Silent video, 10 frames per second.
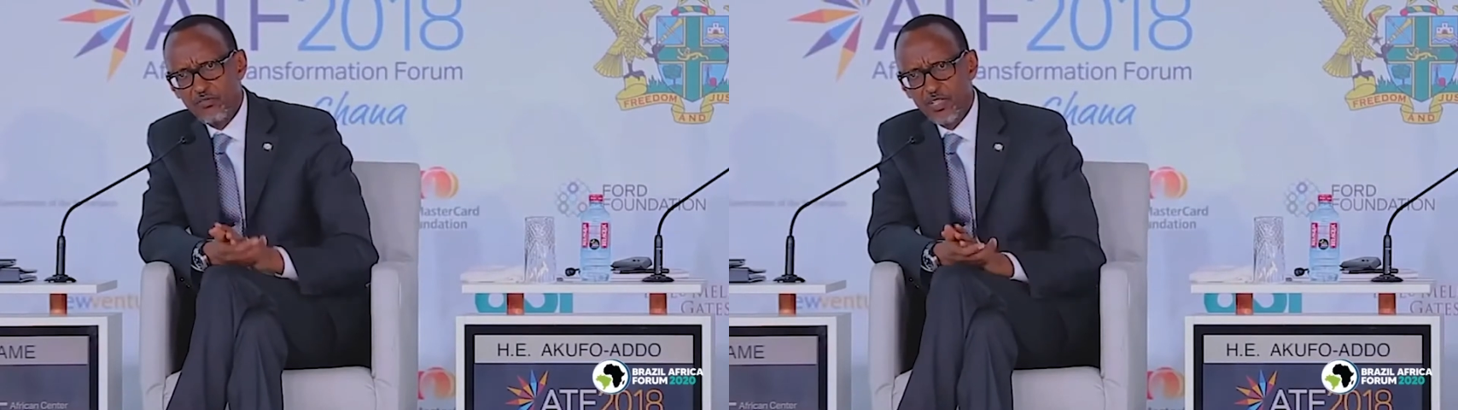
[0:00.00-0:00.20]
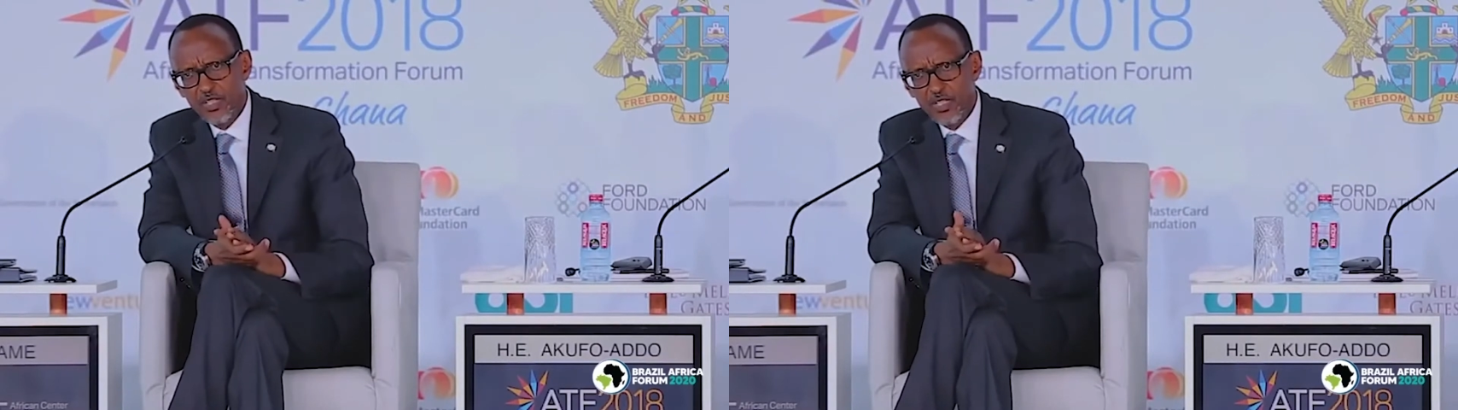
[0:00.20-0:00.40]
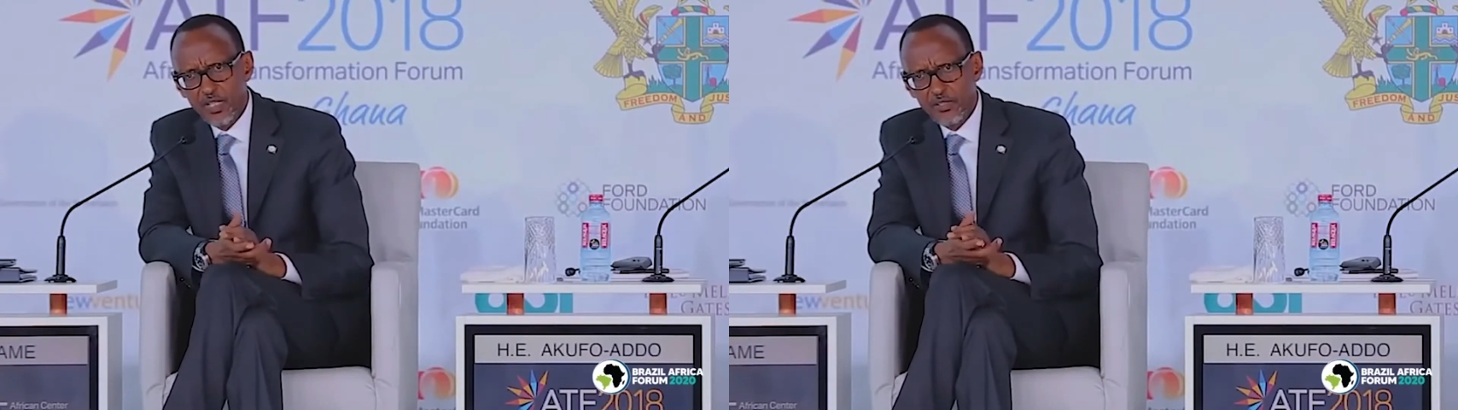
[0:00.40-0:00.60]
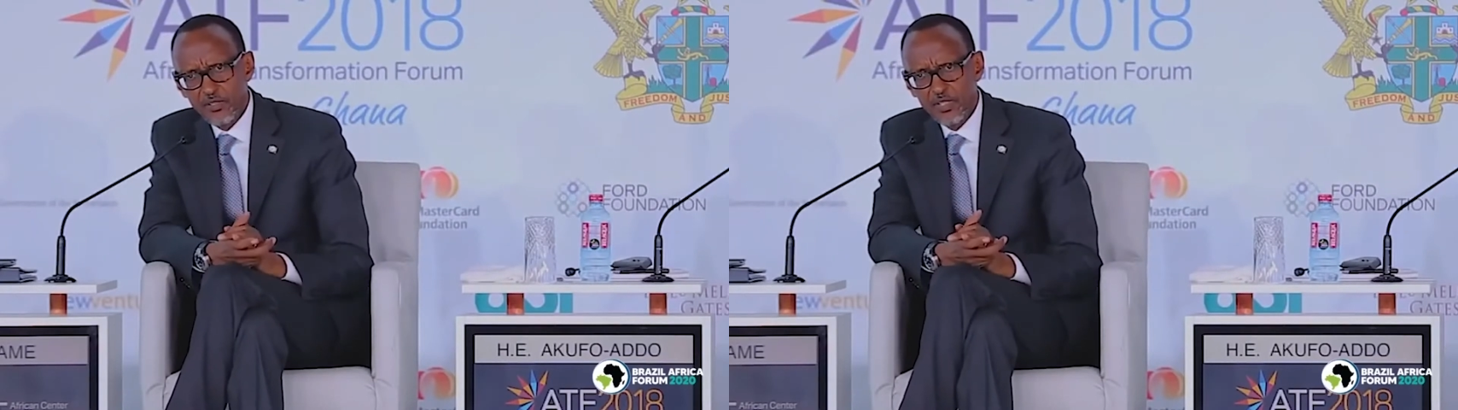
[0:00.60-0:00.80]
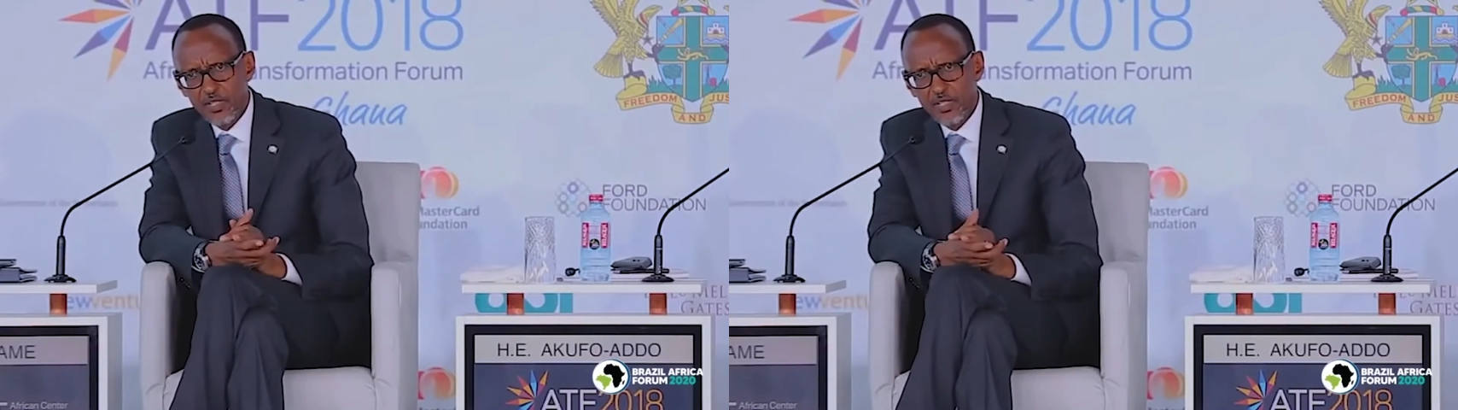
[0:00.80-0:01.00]
different
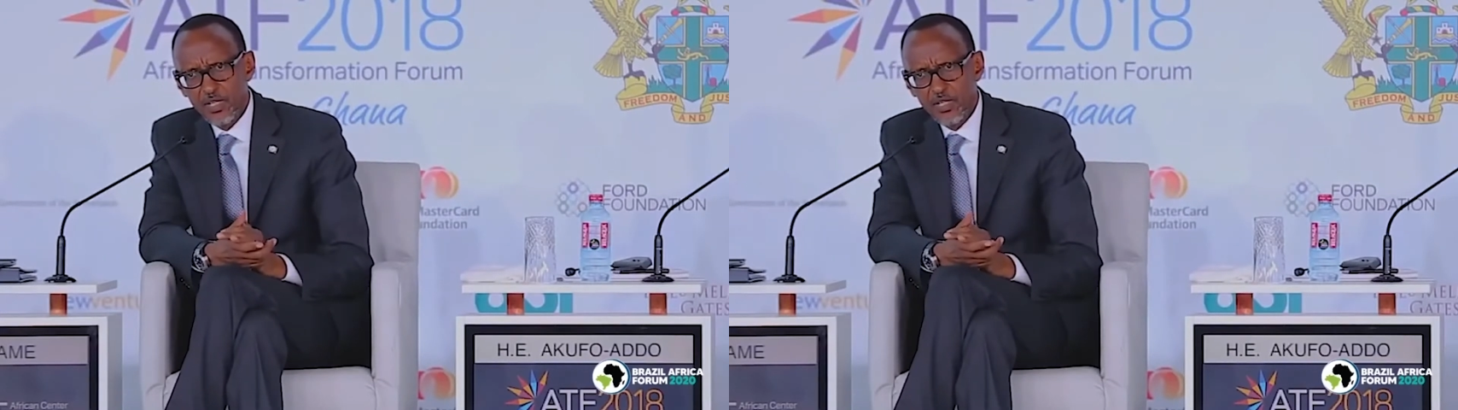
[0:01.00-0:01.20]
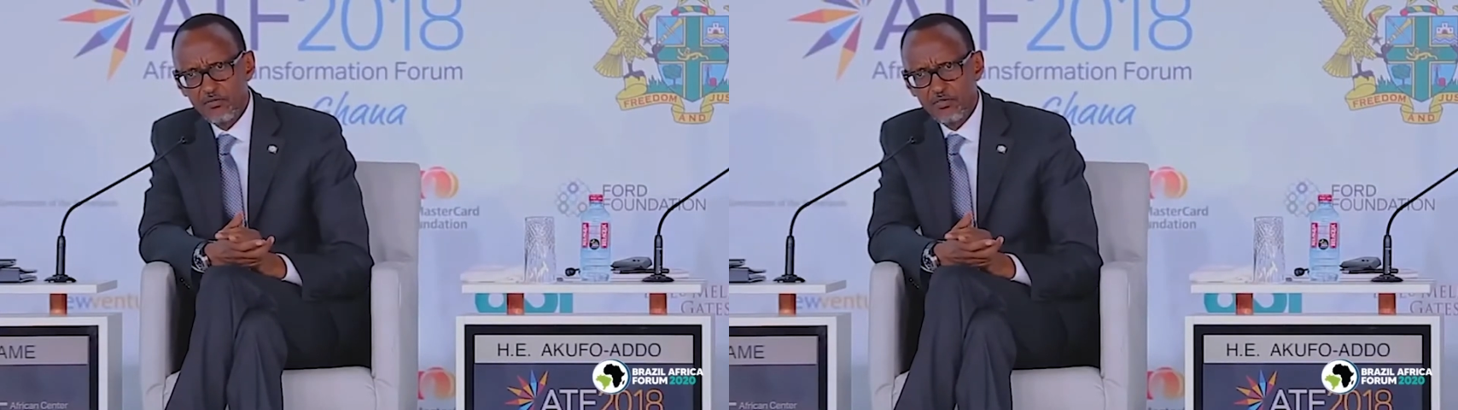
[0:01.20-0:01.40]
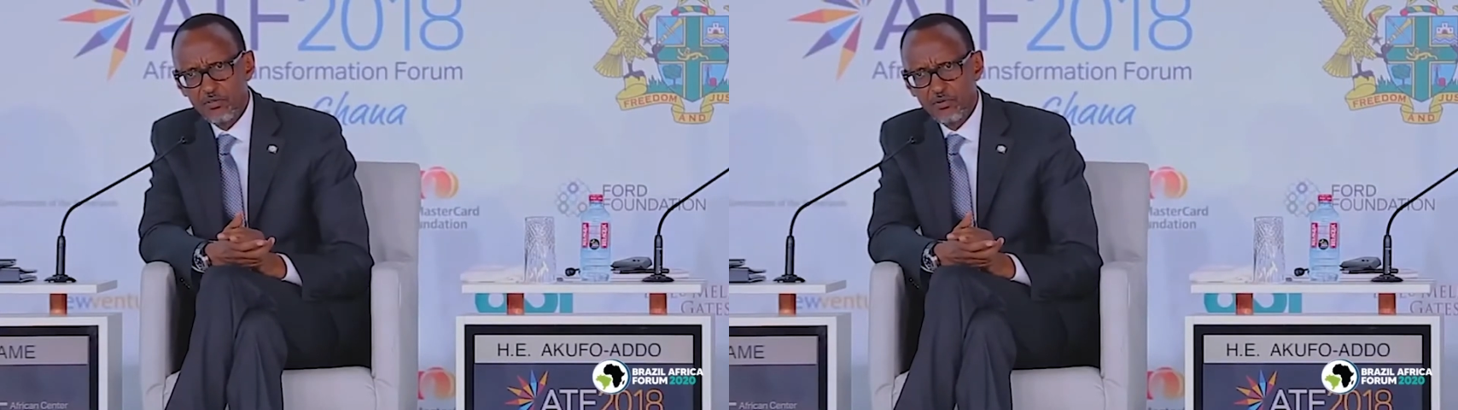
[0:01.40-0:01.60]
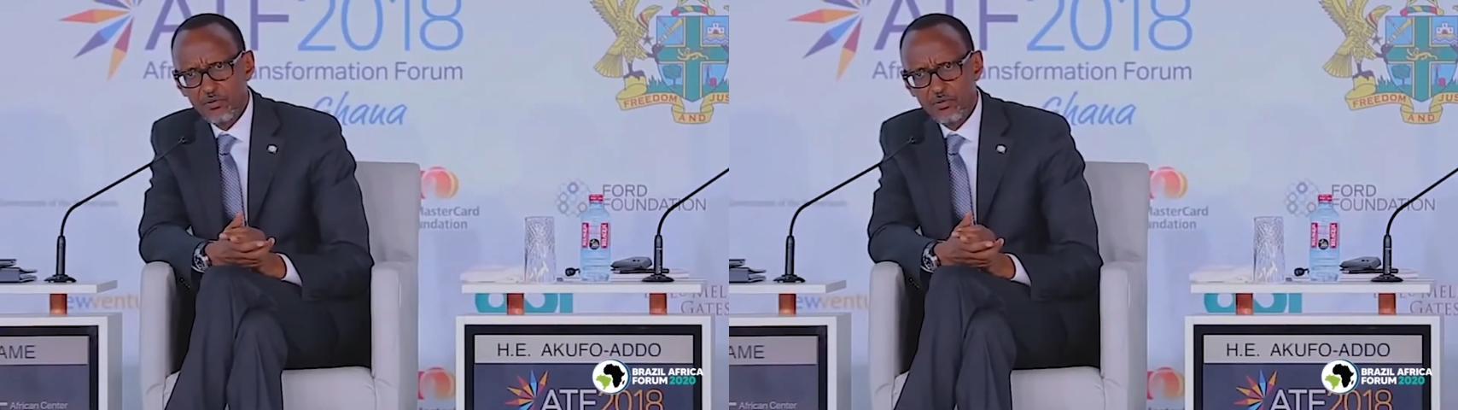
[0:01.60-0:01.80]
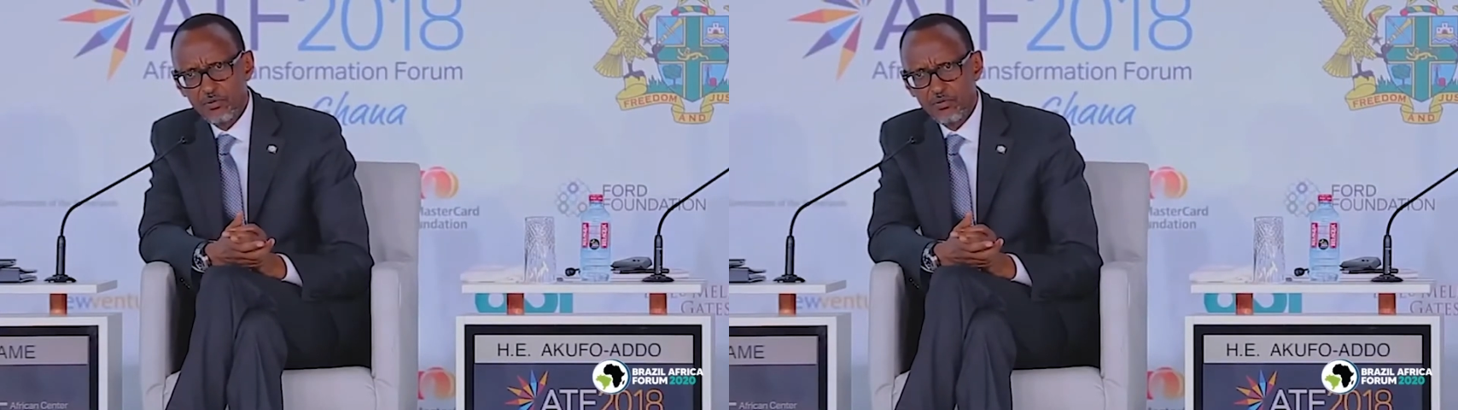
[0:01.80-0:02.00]
kinds that have
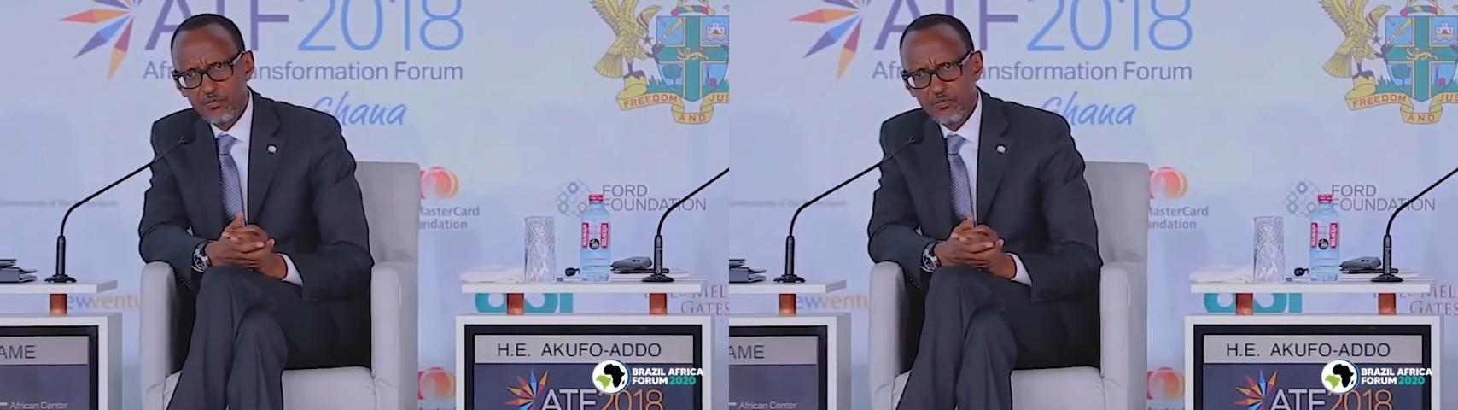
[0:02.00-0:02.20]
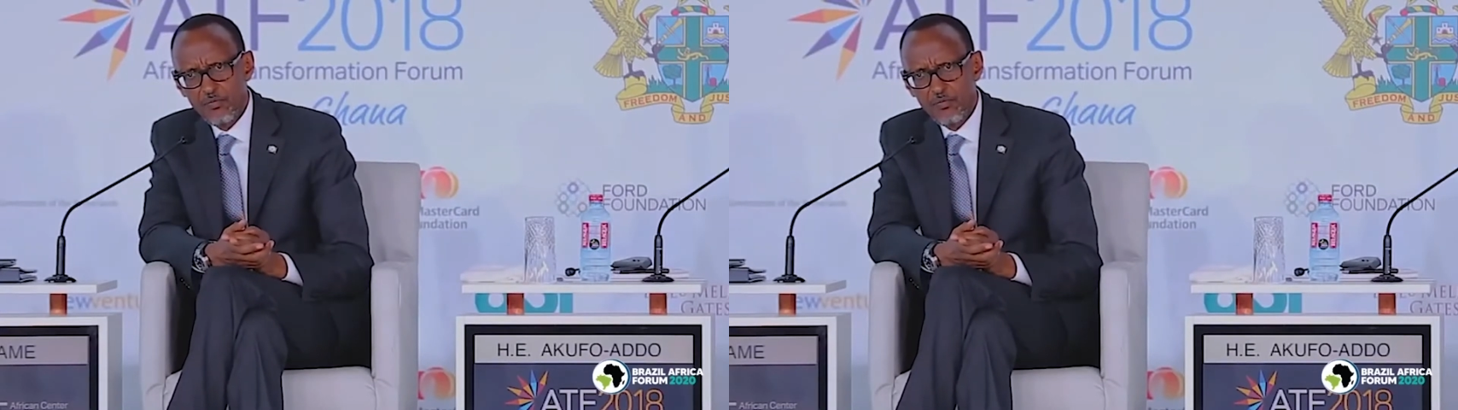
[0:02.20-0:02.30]
to